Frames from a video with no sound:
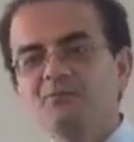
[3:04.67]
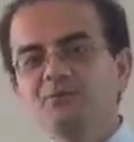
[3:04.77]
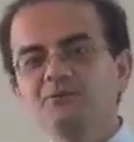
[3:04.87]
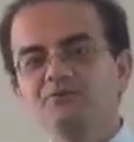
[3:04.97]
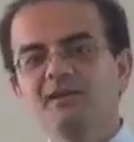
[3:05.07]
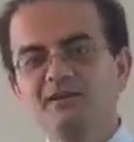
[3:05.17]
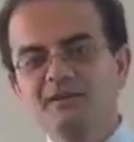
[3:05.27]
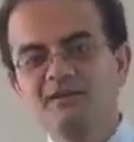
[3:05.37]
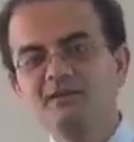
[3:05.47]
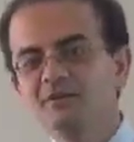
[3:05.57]
When you've done
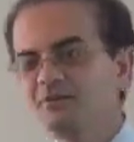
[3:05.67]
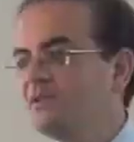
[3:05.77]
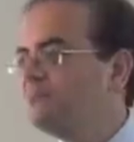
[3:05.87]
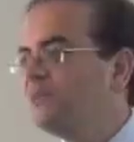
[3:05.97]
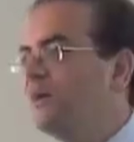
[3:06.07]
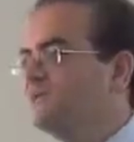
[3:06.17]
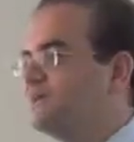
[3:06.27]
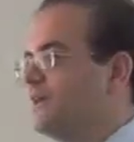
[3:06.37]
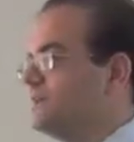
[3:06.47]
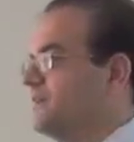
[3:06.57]
a great
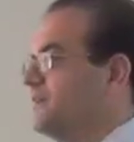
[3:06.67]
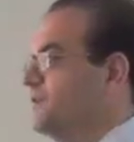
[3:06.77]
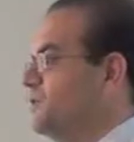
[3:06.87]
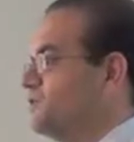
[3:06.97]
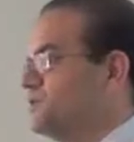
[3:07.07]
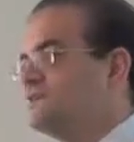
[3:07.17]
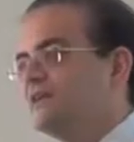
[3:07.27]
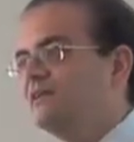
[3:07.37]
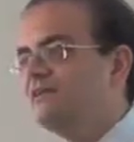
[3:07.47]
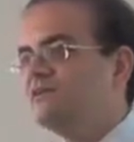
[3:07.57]
project, you
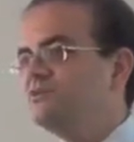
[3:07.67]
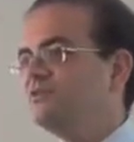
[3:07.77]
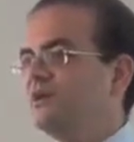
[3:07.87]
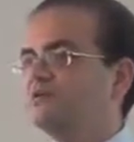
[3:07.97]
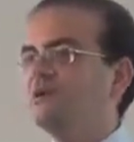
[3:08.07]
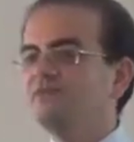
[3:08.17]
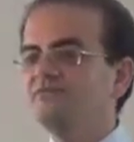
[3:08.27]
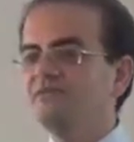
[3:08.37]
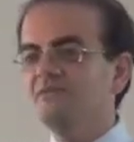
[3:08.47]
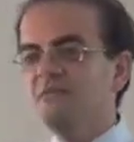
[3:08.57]
presented it, you got great
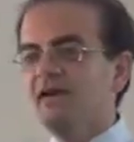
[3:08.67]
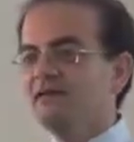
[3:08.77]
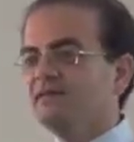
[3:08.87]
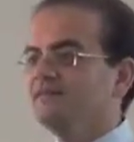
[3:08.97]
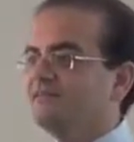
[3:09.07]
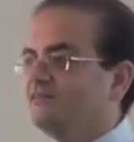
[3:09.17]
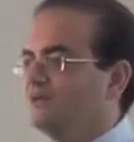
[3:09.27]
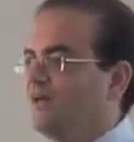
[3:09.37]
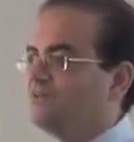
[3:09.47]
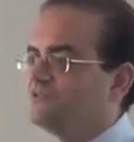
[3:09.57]
feedback at an
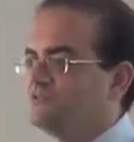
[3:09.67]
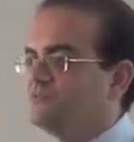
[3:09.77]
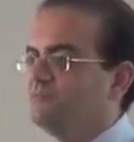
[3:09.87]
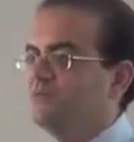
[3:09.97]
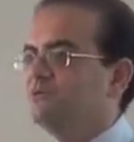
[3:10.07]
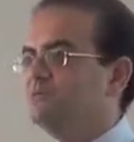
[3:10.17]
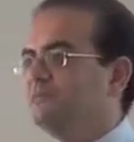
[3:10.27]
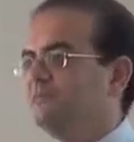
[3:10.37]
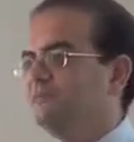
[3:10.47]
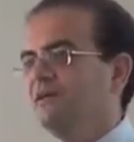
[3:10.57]
international
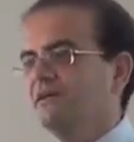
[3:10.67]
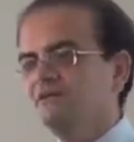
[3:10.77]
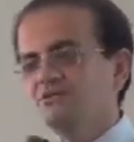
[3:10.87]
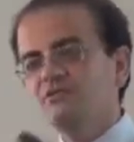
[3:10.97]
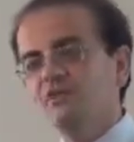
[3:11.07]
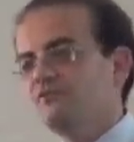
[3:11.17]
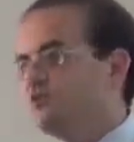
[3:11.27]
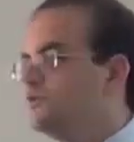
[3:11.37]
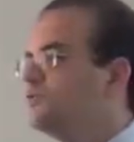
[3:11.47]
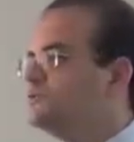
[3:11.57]
symposium, just never
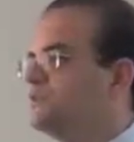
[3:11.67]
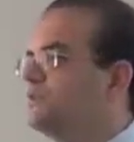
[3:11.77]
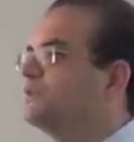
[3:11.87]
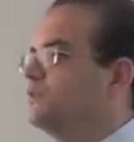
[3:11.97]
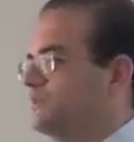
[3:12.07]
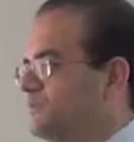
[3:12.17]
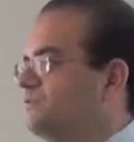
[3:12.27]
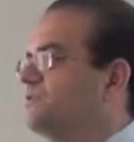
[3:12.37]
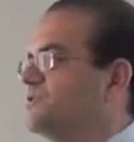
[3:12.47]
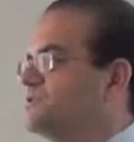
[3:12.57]
close the loop to
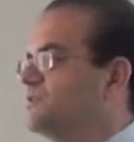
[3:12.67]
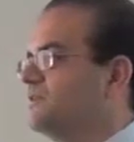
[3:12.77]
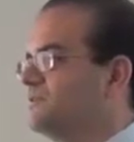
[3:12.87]
finish it.